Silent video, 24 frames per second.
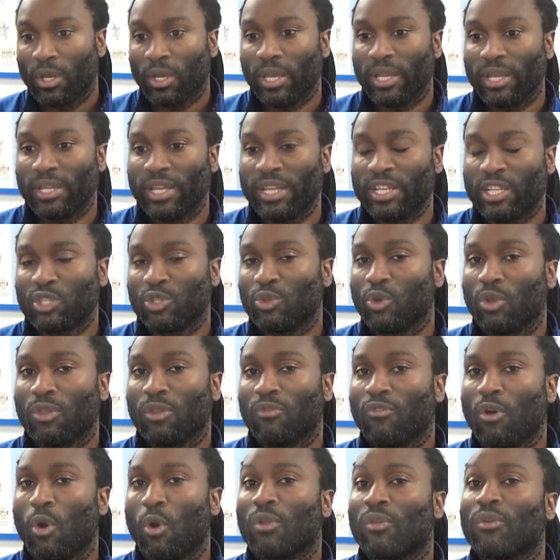It's not the
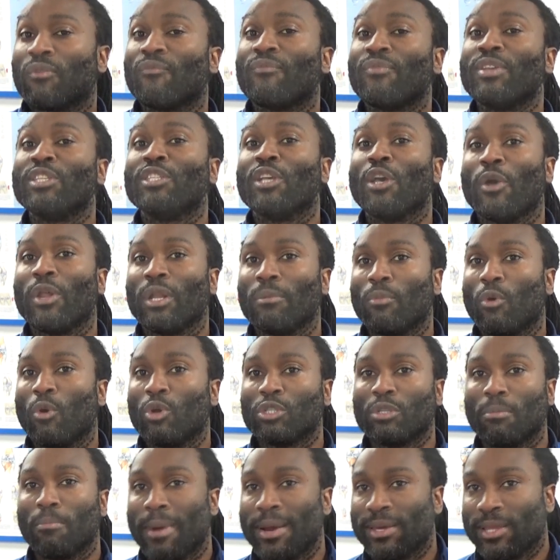role of the physio anymore
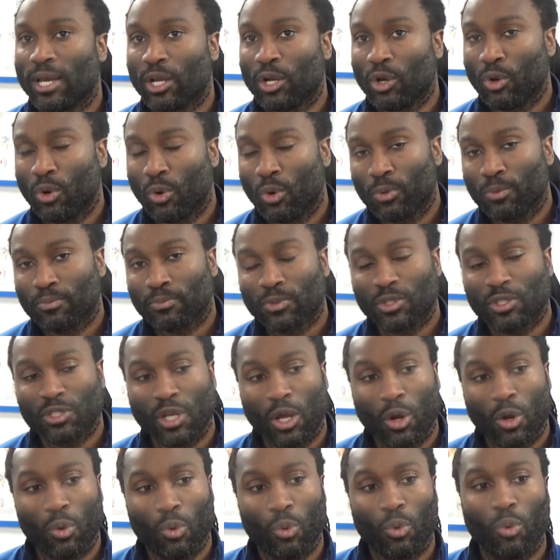to make that call.
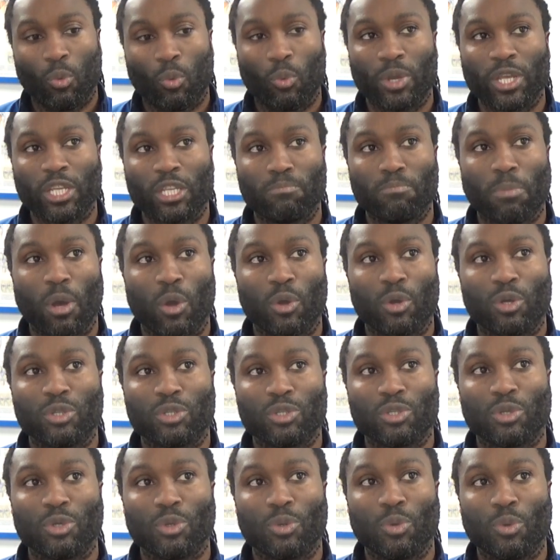So we spoke
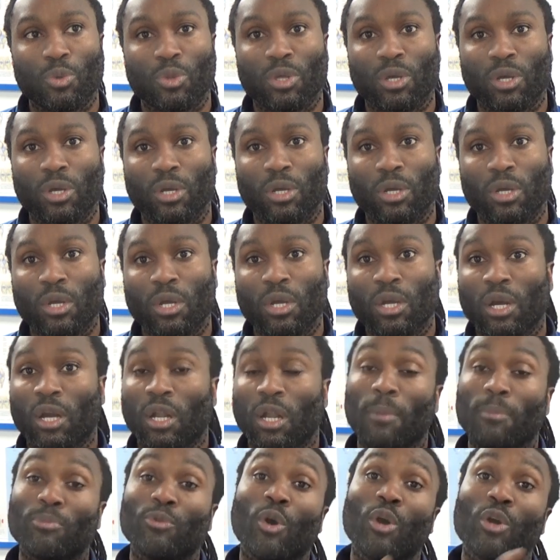to the
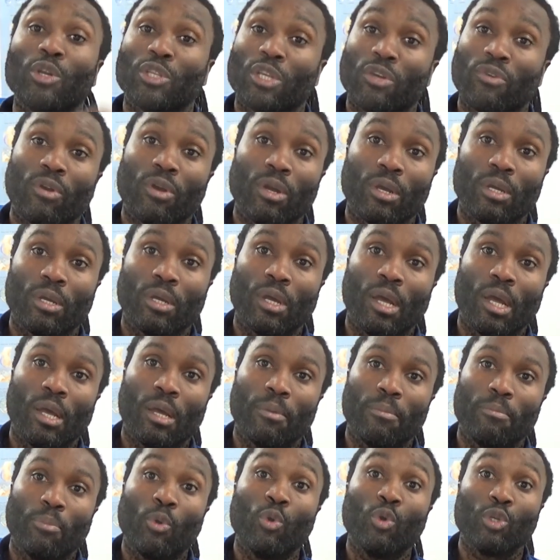club doctor at
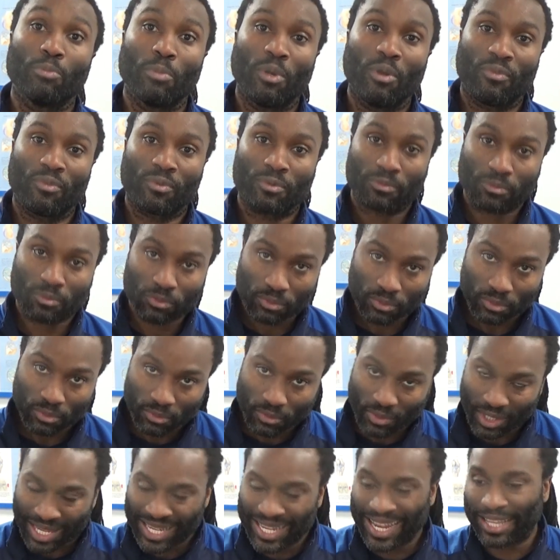Portsmouth.
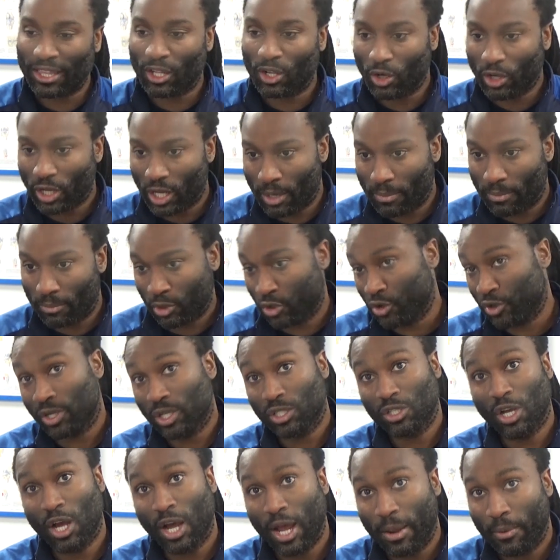He had to look at him during the
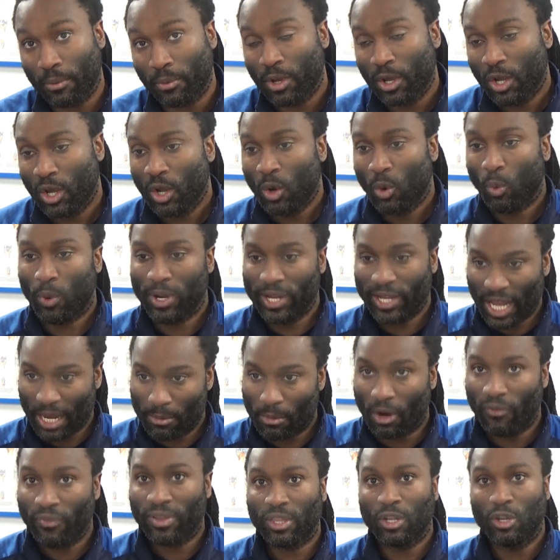time. When he
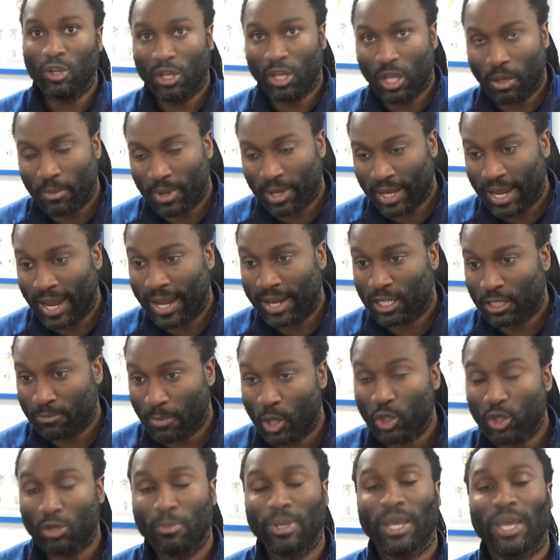came had to look at him again,
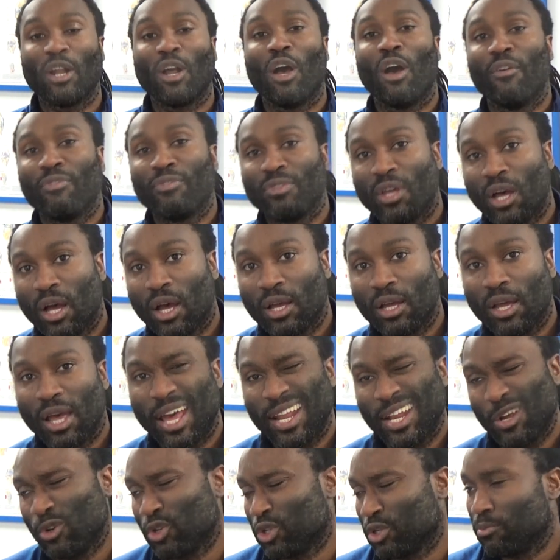spoke to him again after,
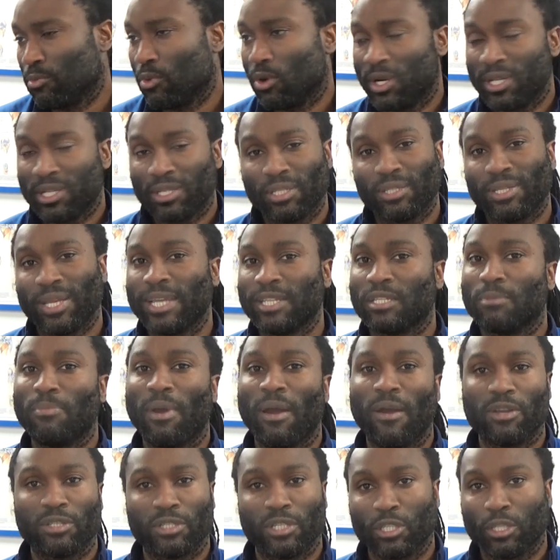and it was more, listen, take some
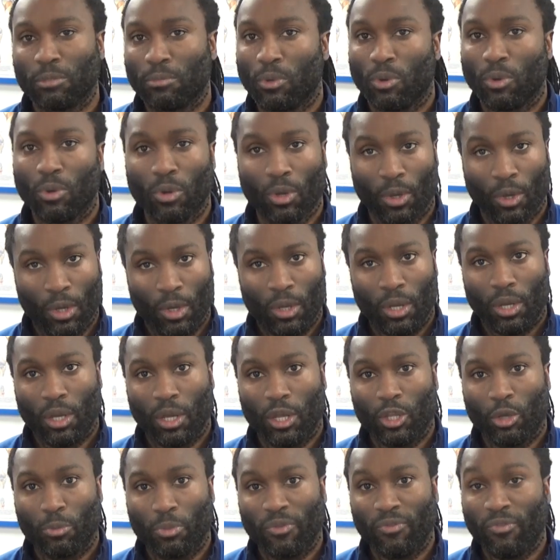paracetamol,
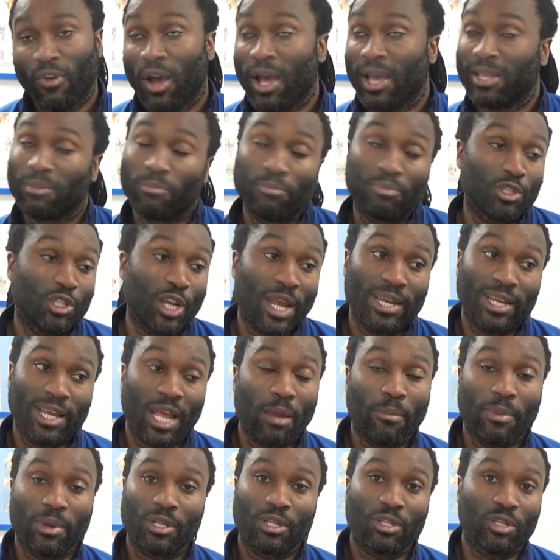you'll be fine. Shane
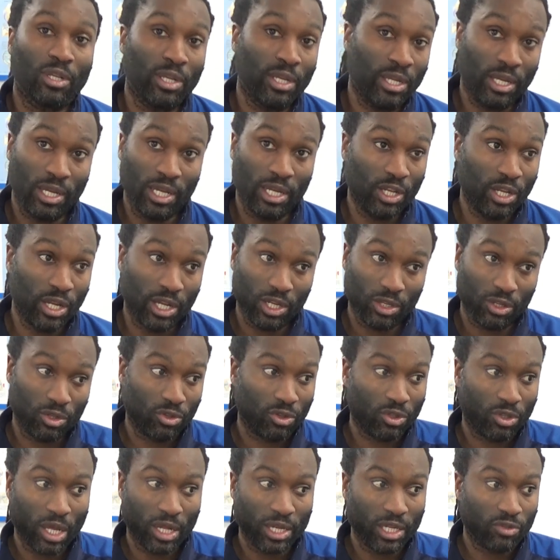came in, he'd
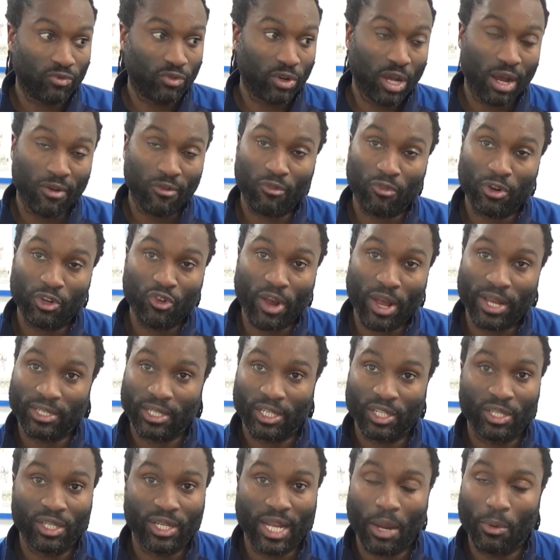done his recovery training
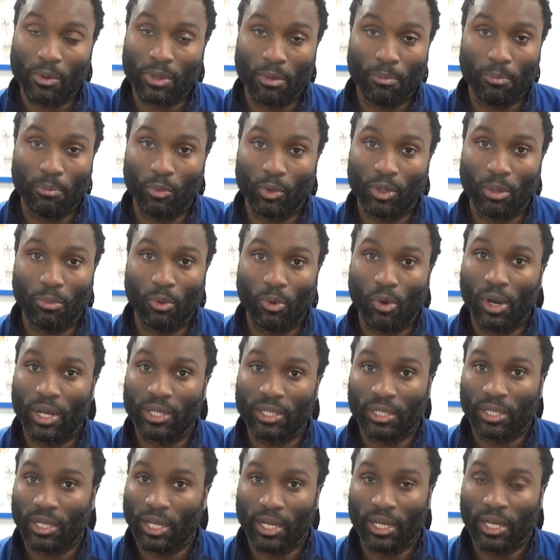session today with the
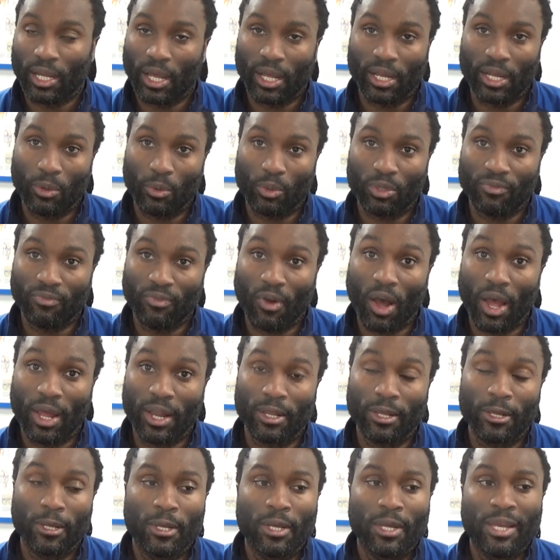boys, and he was fine.